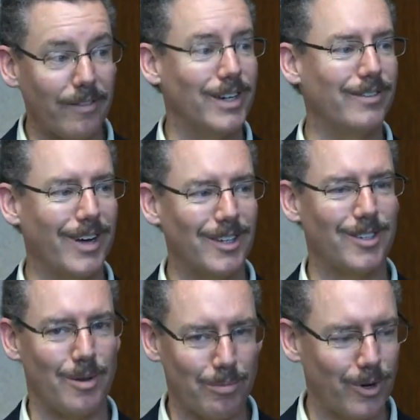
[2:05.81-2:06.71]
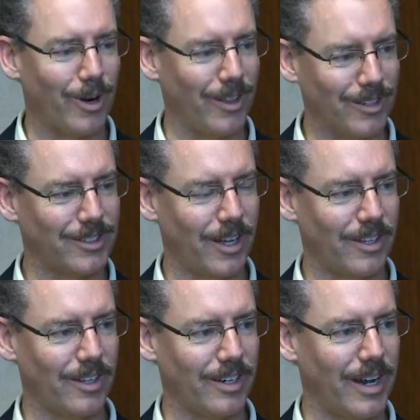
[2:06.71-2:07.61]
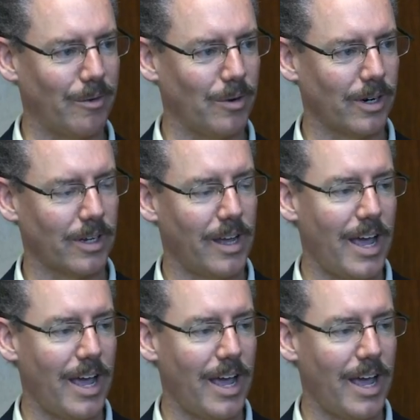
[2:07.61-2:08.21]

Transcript: every device that you put on the cellular network.